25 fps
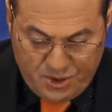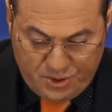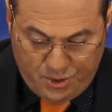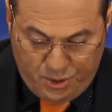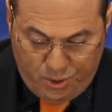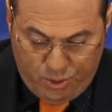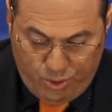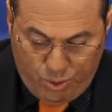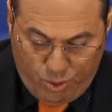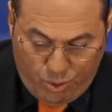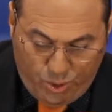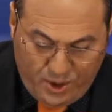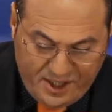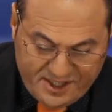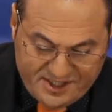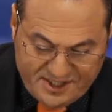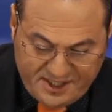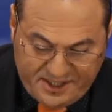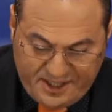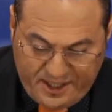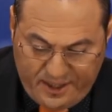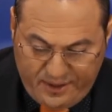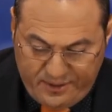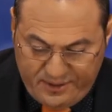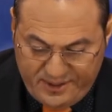the law as
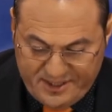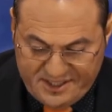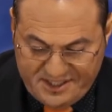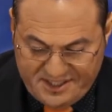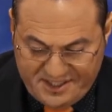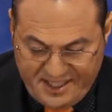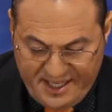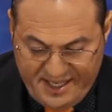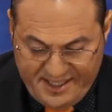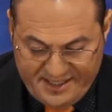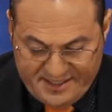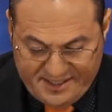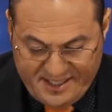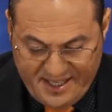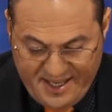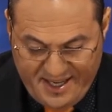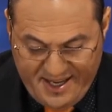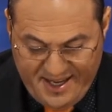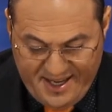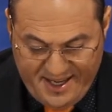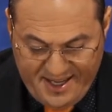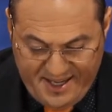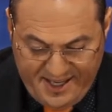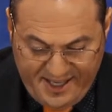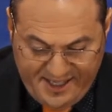it currently stands
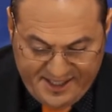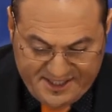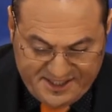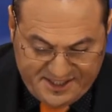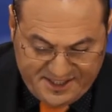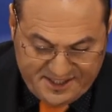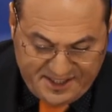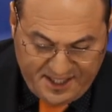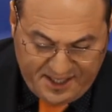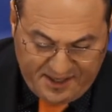is